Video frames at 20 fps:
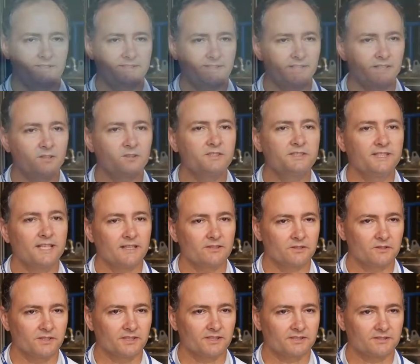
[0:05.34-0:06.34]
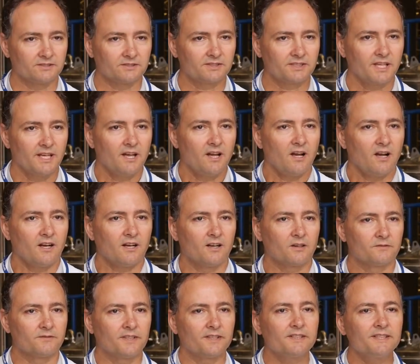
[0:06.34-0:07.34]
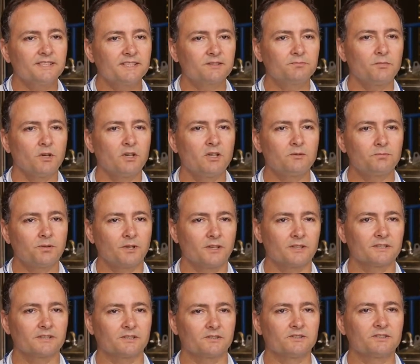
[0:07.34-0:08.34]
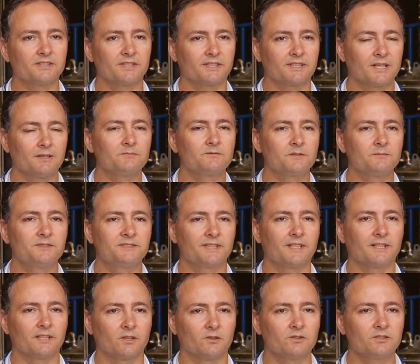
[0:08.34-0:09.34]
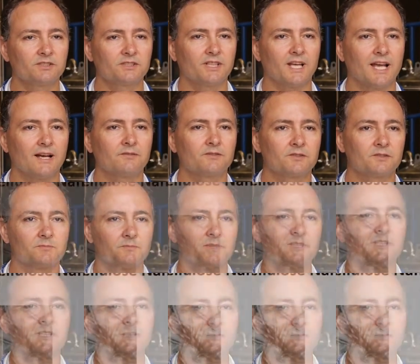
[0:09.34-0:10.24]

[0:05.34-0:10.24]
Cellulose nanocrystals are very small particles that come from cellulose after been